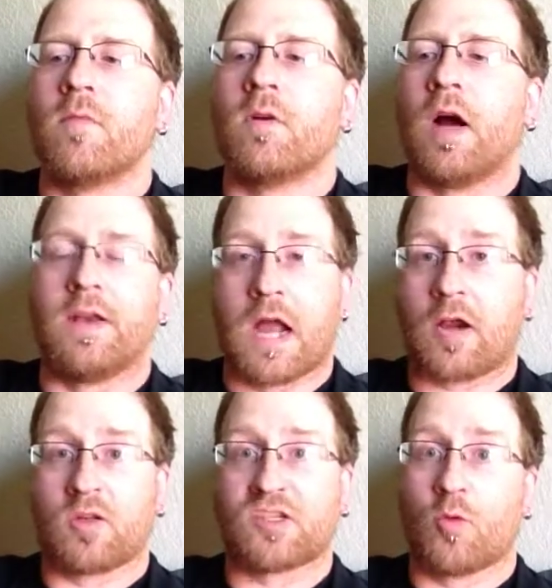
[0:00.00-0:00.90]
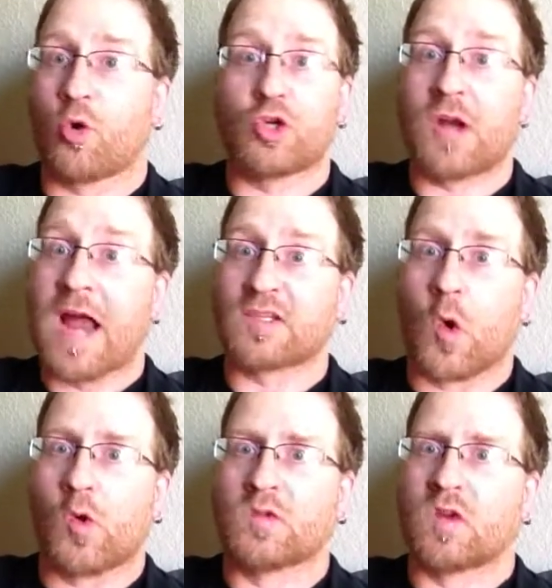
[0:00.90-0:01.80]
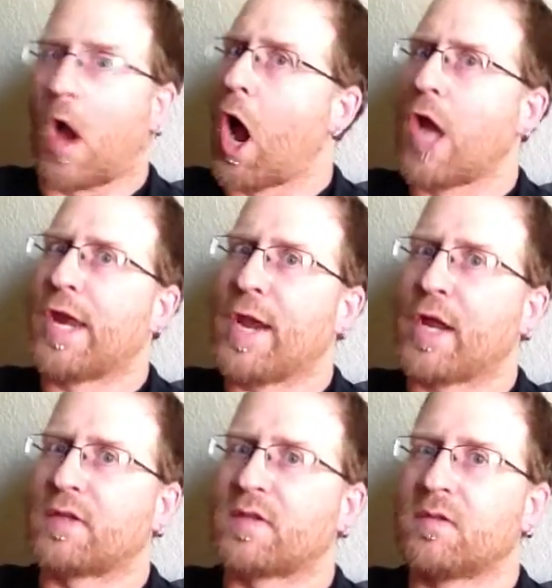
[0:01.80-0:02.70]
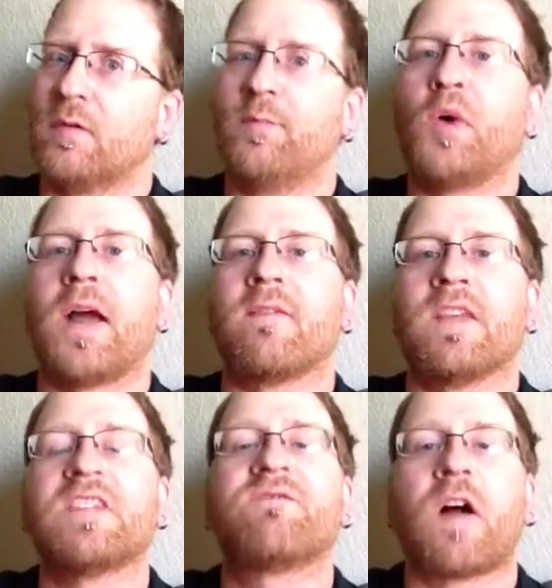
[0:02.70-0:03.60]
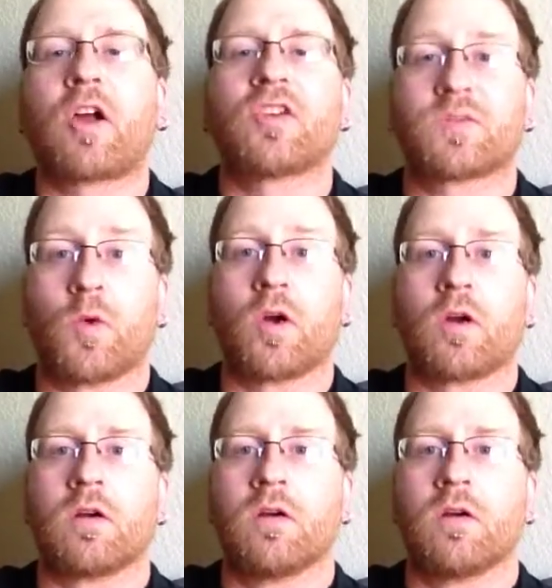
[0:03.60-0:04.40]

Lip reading: Not all snowboarders are assholes, I get it, but these fuckers were